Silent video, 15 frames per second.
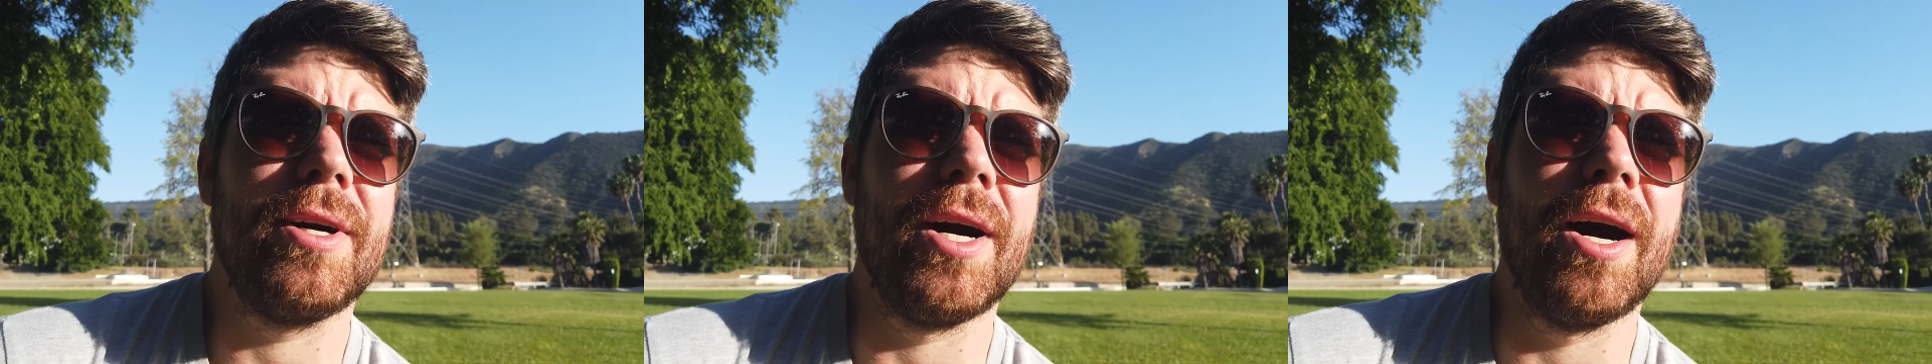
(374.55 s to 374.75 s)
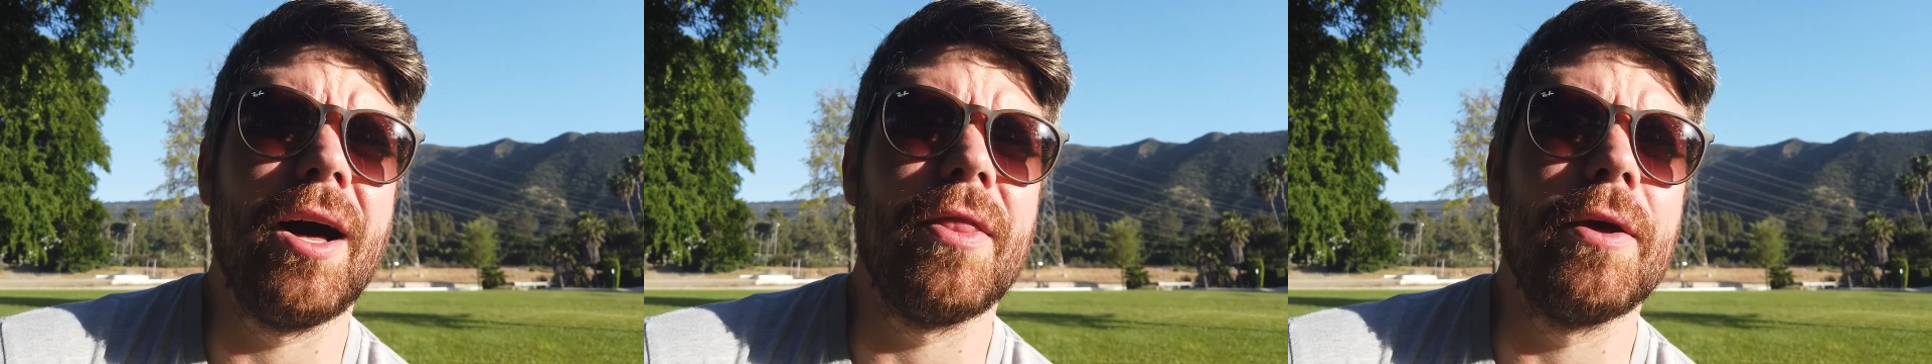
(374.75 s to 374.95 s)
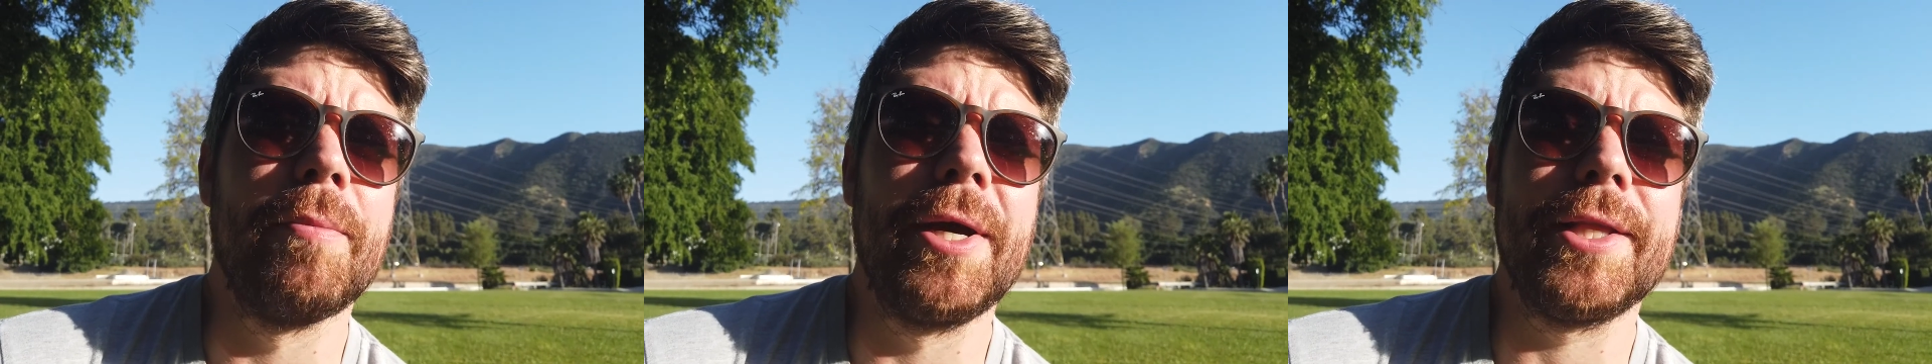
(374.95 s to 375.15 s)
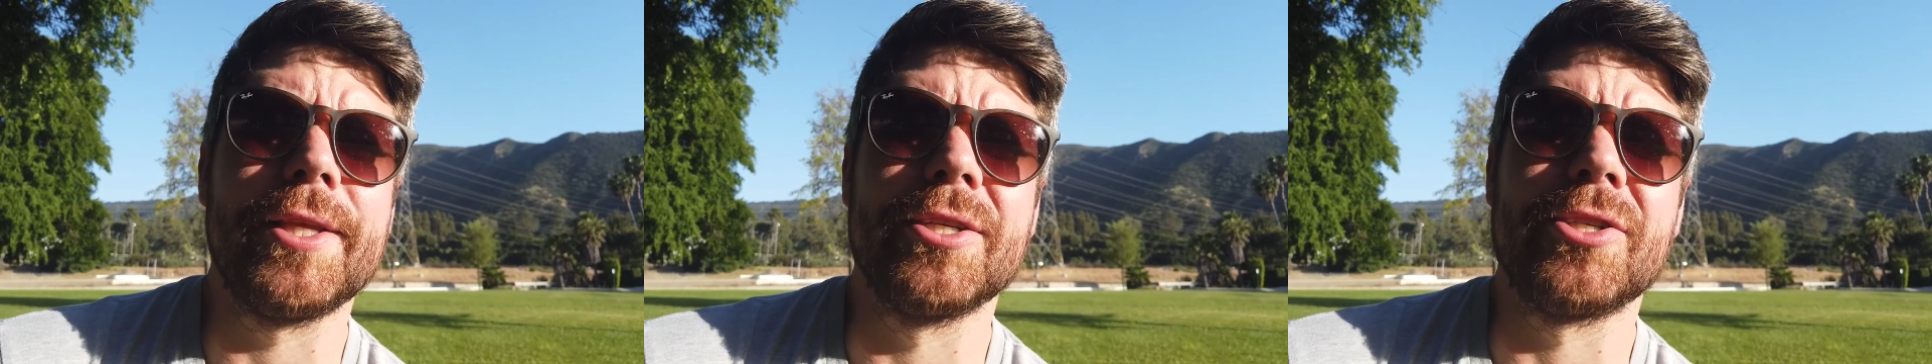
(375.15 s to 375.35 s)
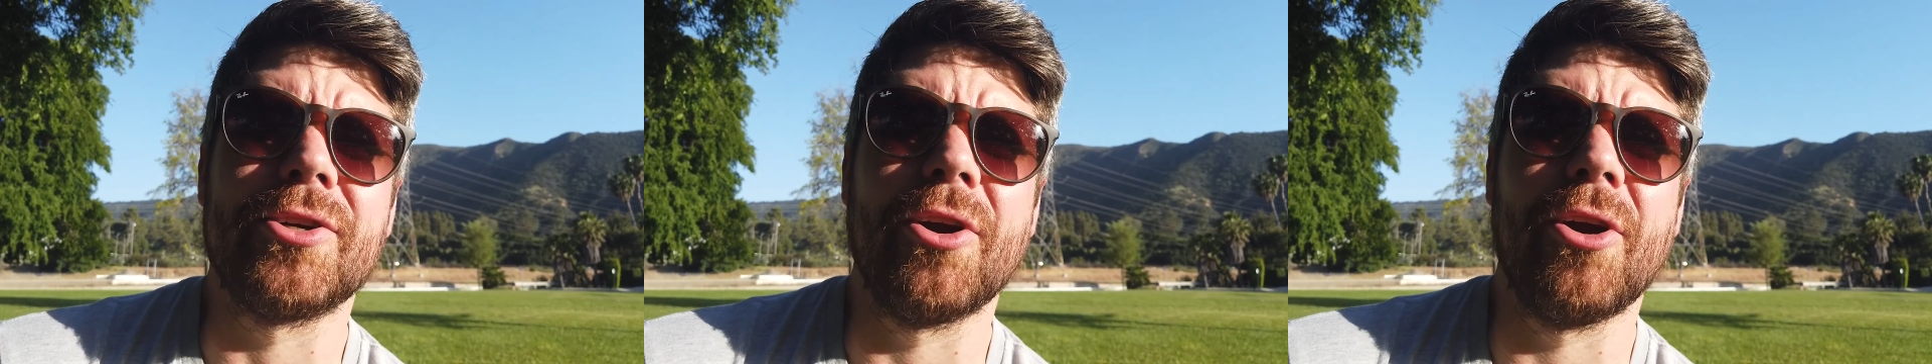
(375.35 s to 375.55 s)
uh, they
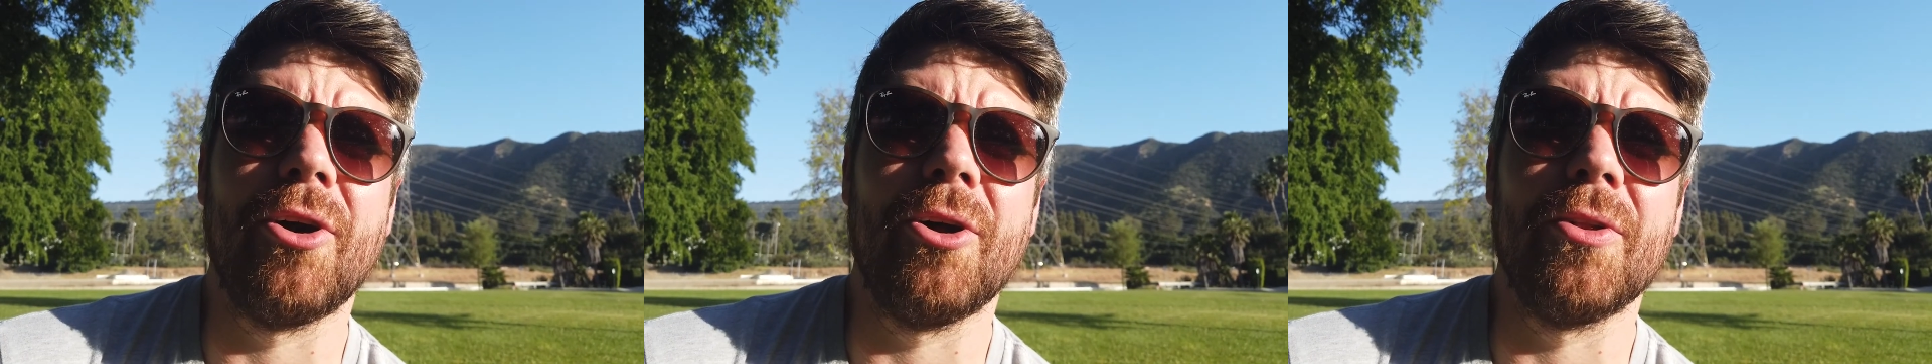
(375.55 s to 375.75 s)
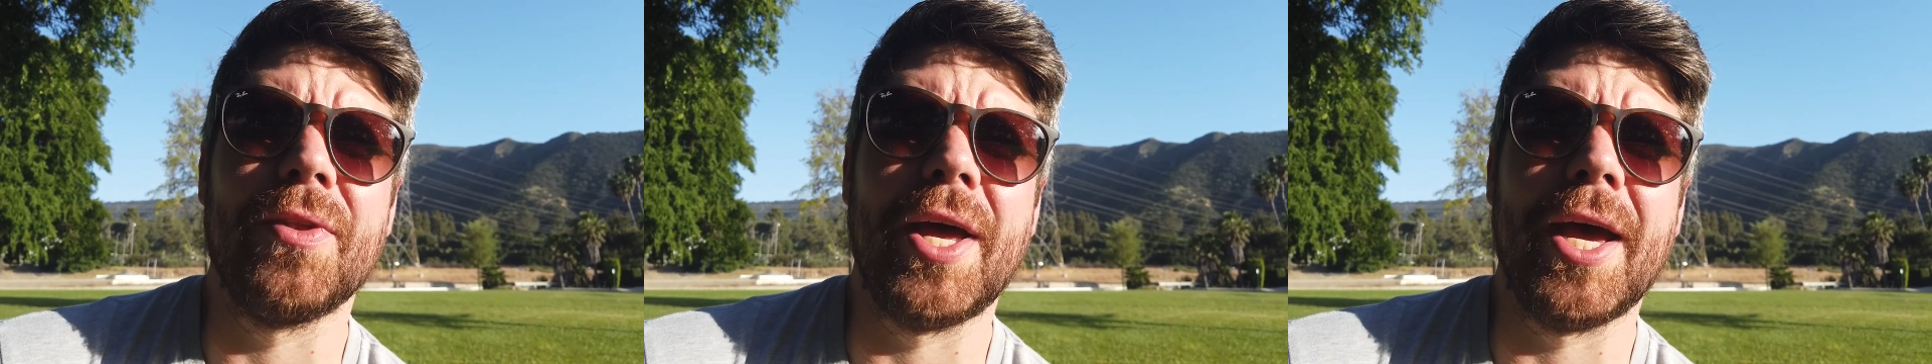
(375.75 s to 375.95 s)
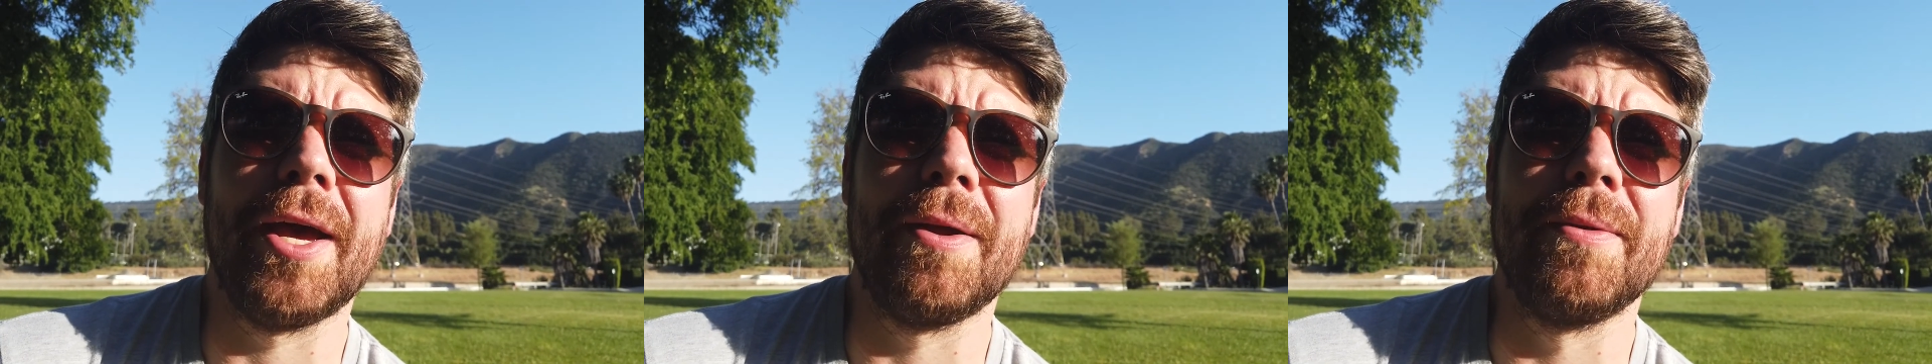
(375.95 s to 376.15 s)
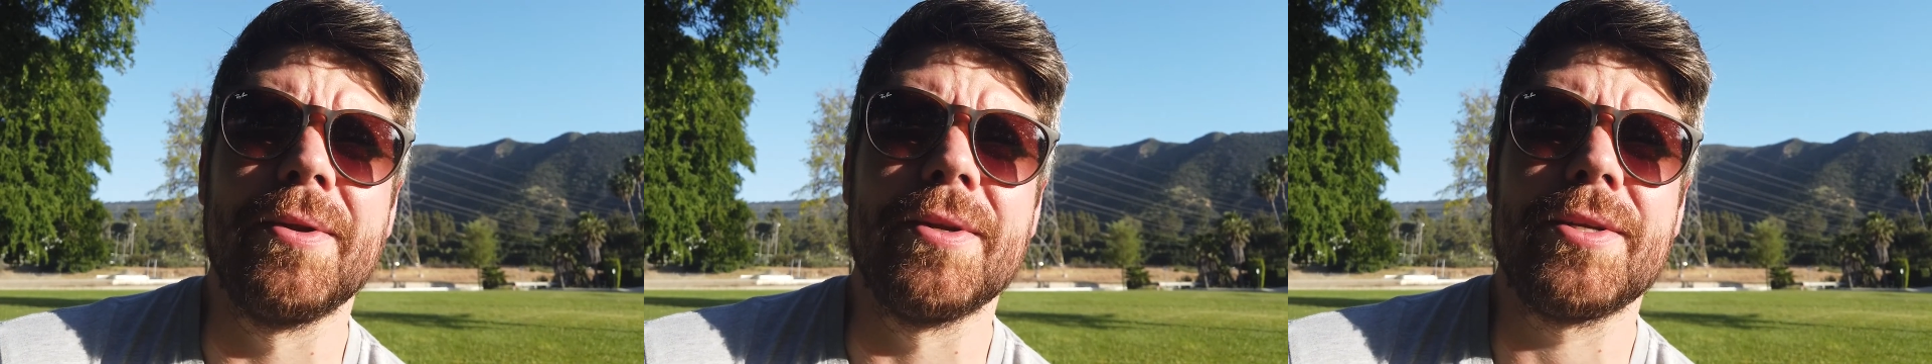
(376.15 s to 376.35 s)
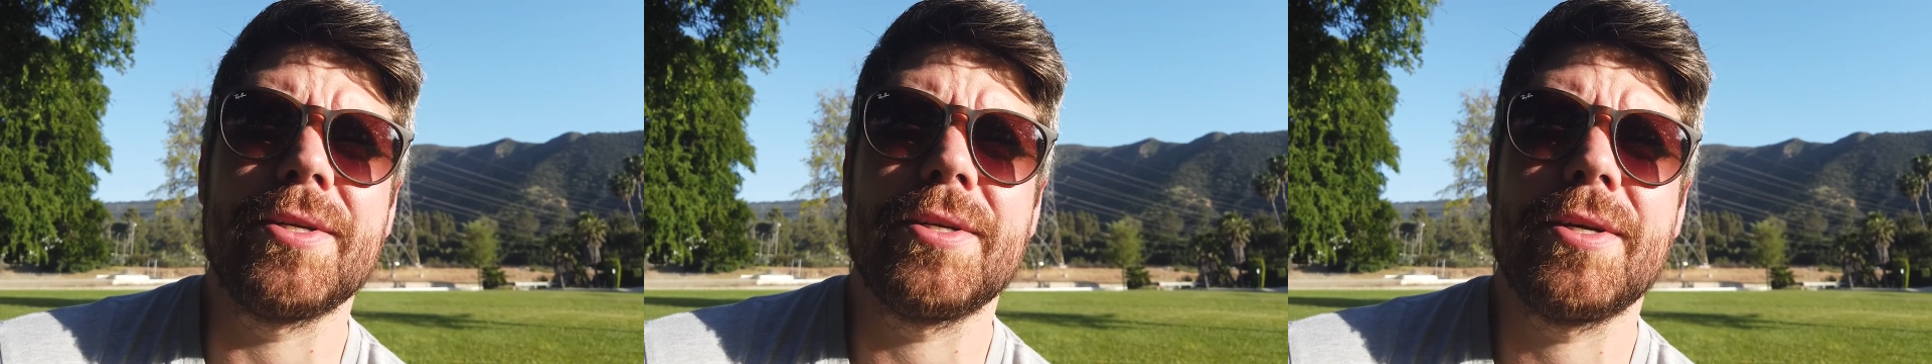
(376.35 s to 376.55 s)
meet this girl
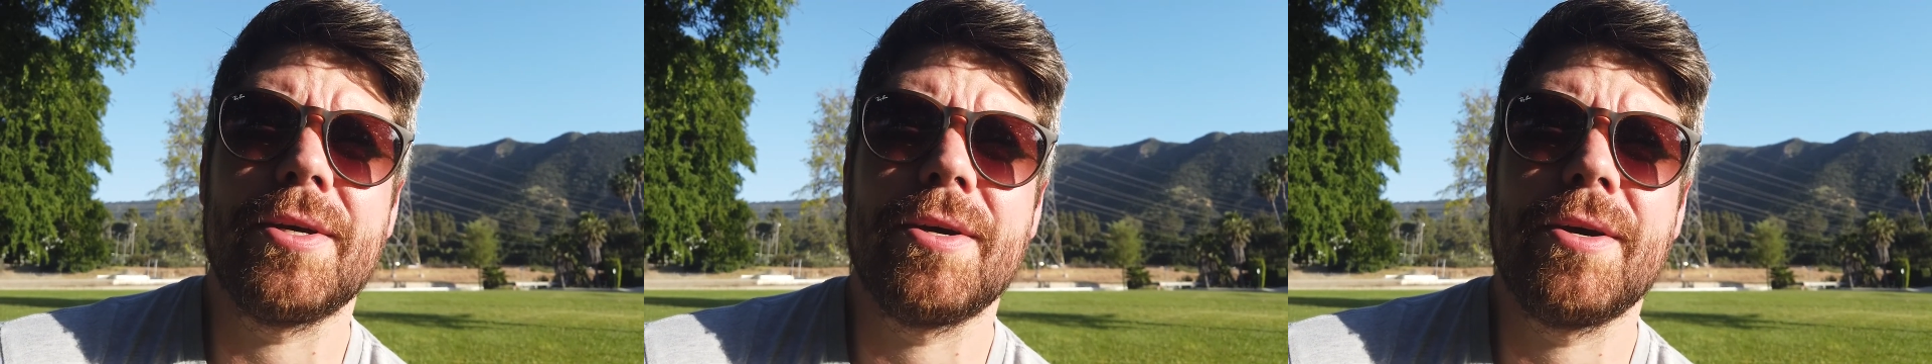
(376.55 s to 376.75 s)
named.